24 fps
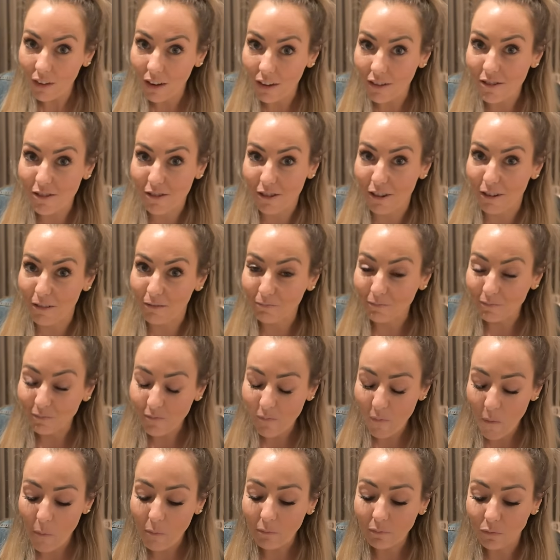It's good.
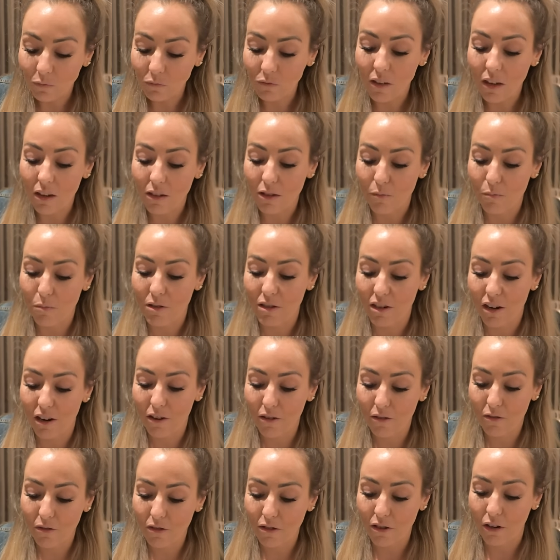It's
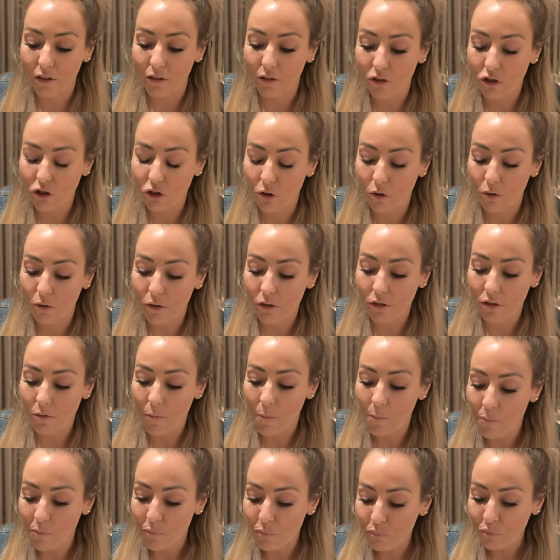potatoes, artichokes.
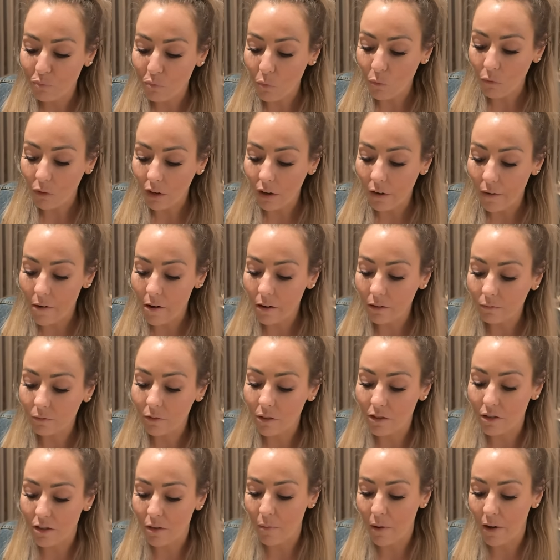
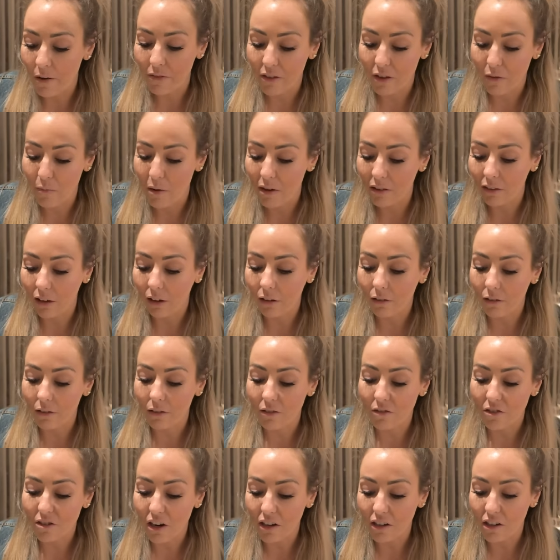Somehow they made like a
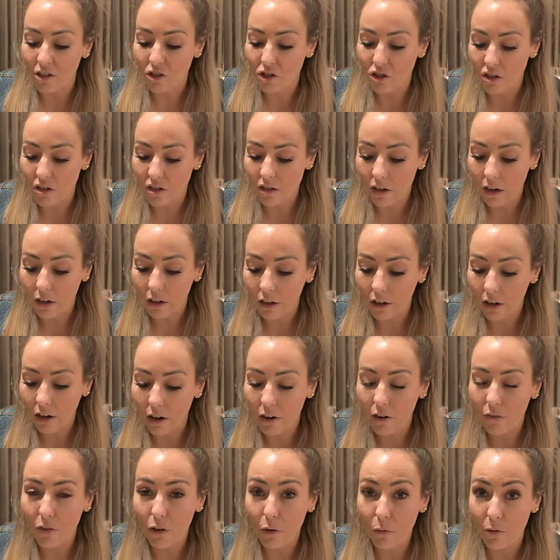little tiny cheesecake
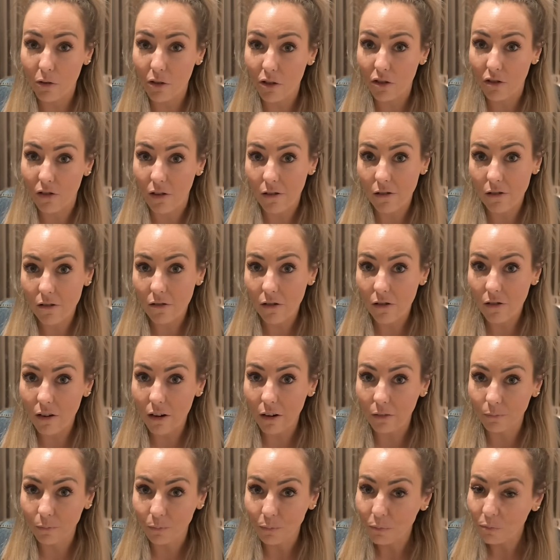out of it with sauce on
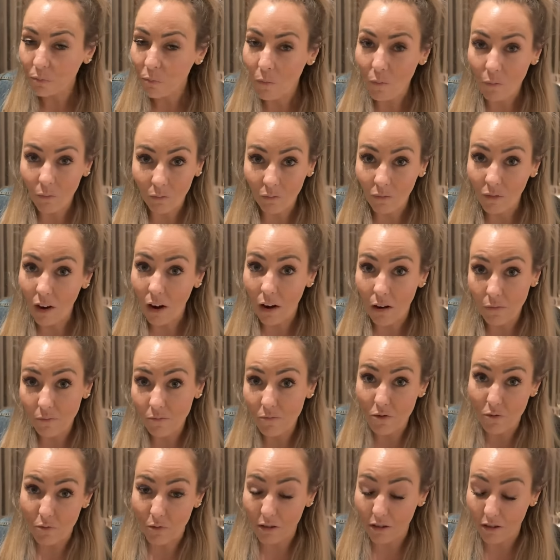it.
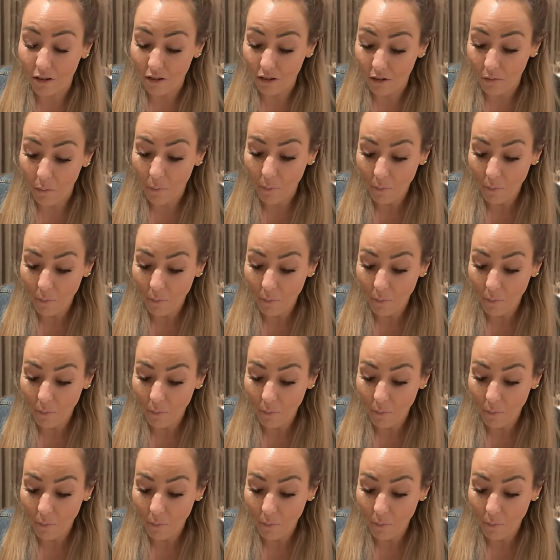It's really good.